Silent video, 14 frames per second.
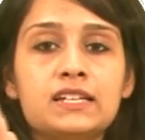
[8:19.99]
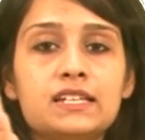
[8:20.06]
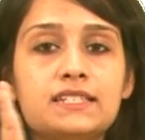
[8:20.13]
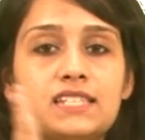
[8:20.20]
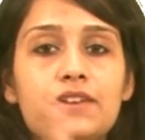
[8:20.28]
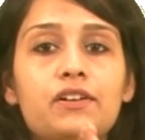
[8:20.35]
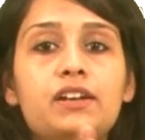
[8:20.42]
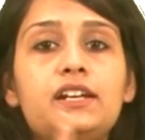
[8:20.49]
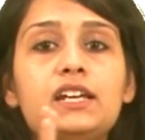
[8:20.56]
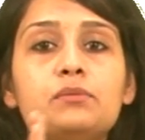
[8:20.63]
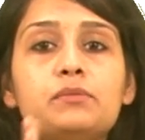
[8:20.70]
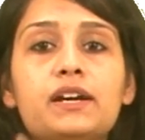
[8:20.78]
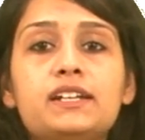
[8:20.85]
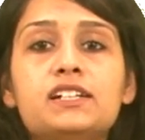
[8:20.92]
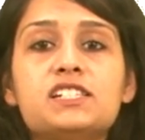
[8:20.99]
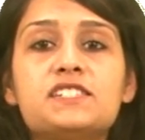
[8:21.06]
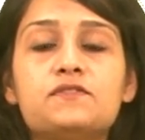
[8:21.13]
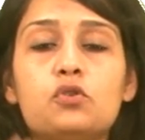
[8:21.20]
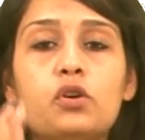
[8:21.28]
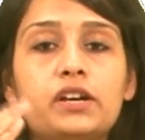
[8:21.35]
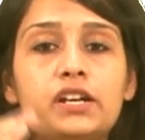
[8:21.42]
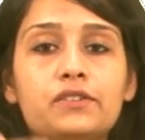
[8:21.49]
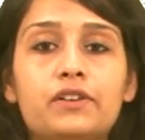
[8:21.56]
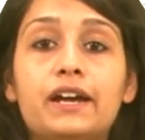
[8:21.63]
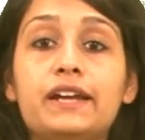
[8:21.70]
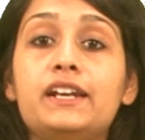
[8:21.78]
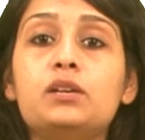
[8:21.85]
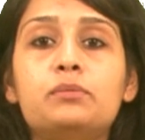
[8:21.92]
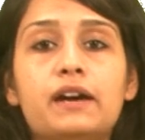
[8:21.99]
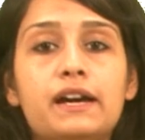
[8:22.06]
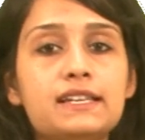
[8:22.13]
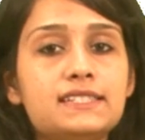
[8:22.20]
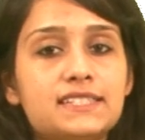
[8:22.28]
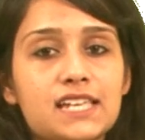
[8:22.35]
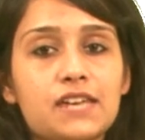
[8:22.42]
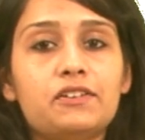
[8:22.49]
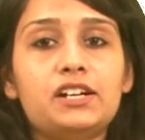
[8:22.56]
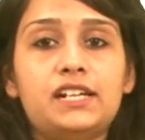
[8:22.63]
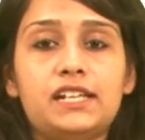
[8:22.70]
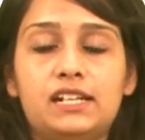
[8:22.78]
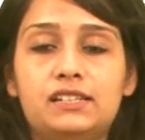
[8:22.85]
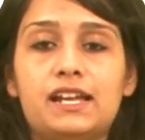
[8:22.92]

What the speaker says: 17 minus 4 divided by 17,